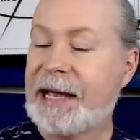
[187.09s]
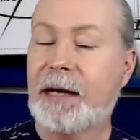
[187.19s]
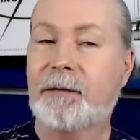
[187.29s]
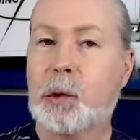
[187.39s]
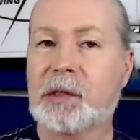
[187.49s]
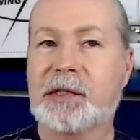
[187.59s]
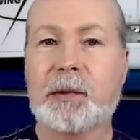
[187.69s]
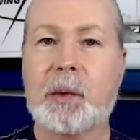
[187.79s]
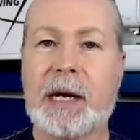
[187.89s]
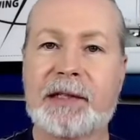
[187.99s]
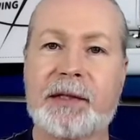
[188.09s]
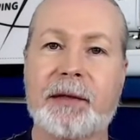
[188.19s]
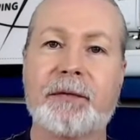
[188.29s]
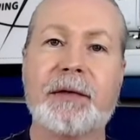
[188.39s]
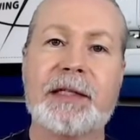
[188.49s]
and of course to watch
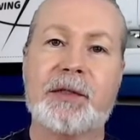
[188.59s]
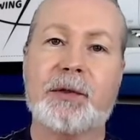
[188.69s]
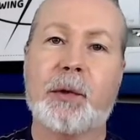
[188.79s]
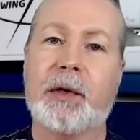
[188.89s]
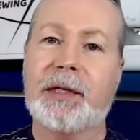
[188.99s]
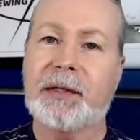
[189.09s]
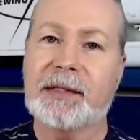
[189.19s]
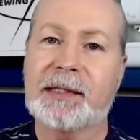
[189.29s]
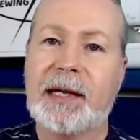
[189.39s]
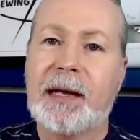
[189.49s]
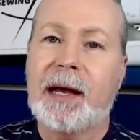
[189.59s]
the free tutorials